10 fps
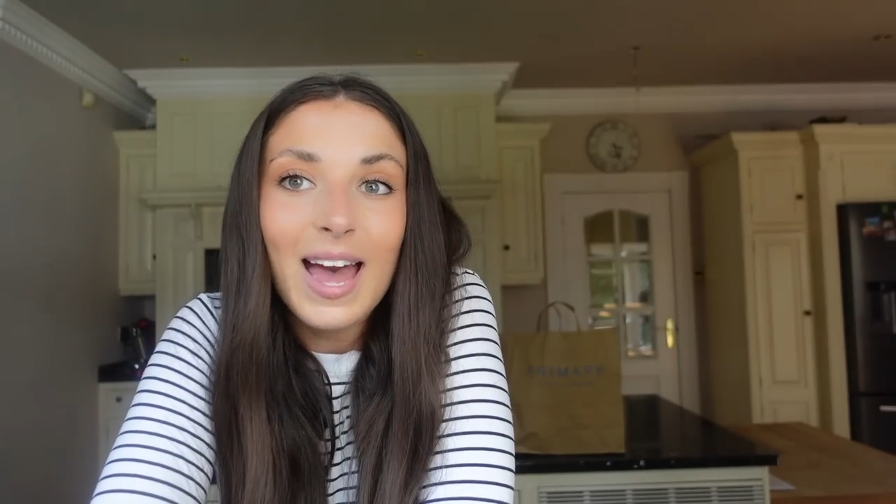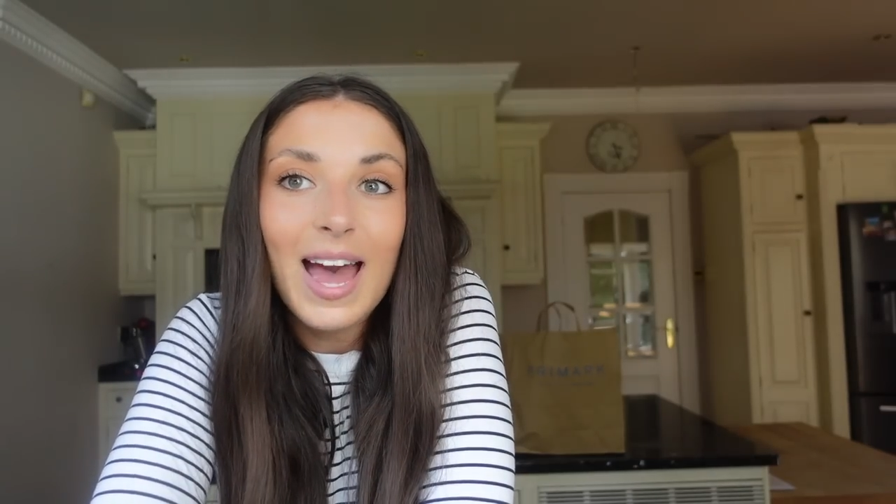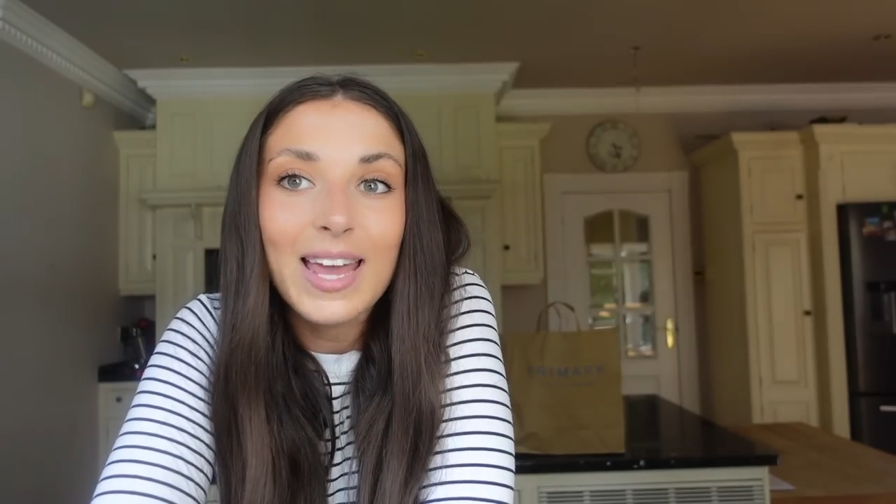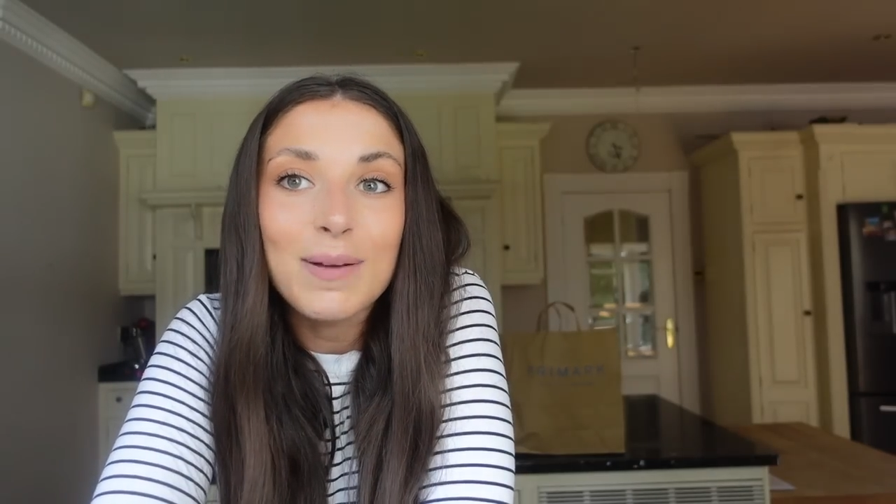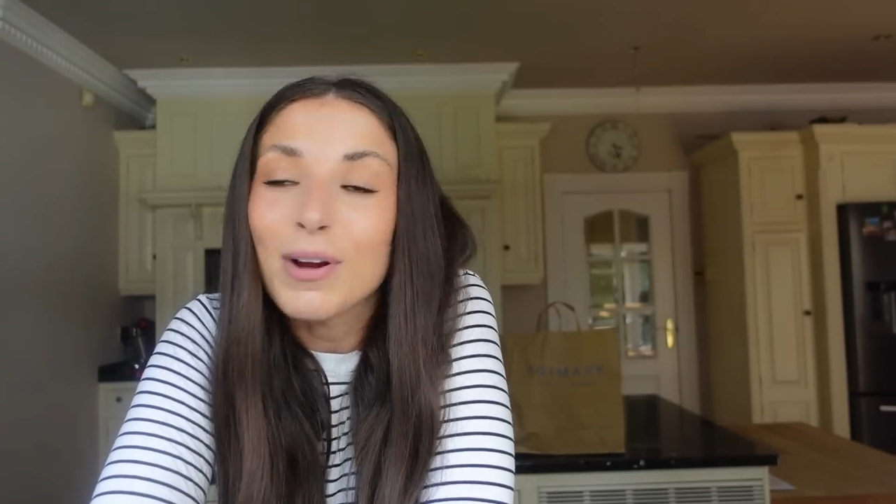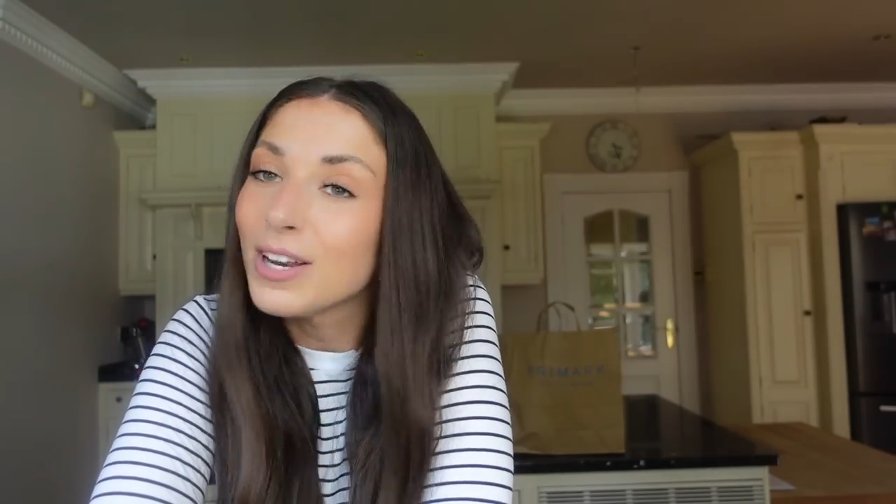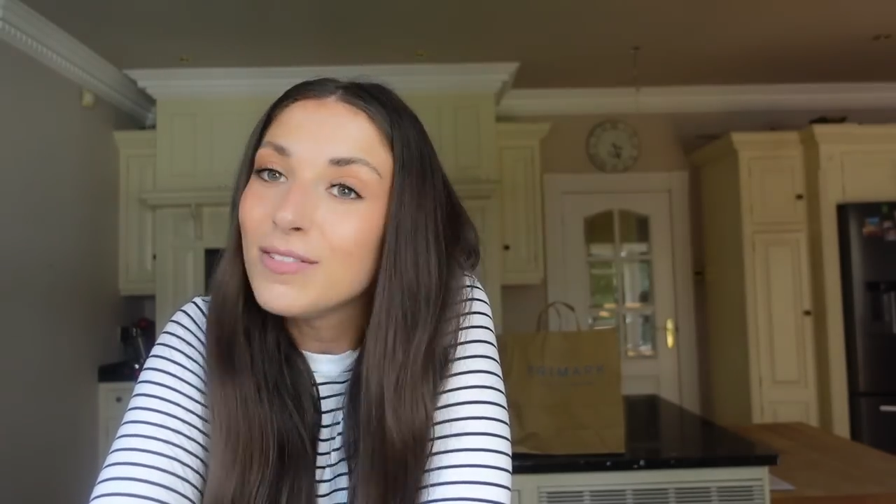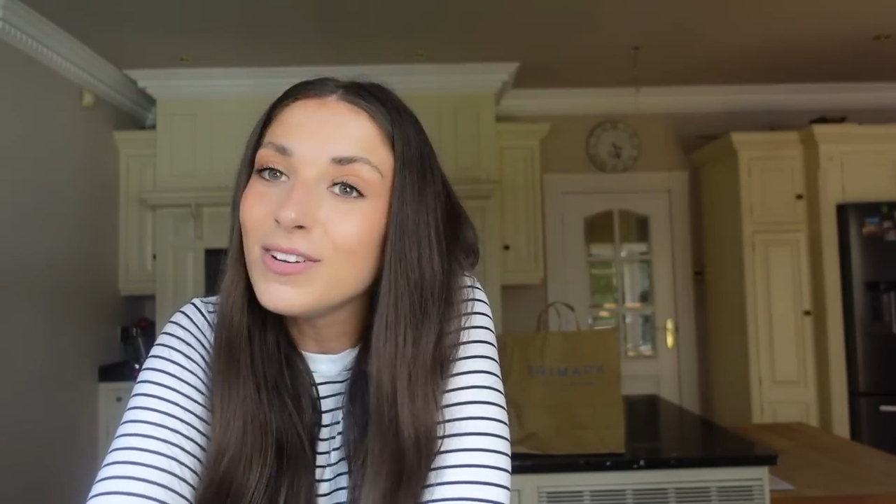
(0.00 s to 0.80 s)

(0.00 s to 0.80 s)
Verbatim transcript: a brand new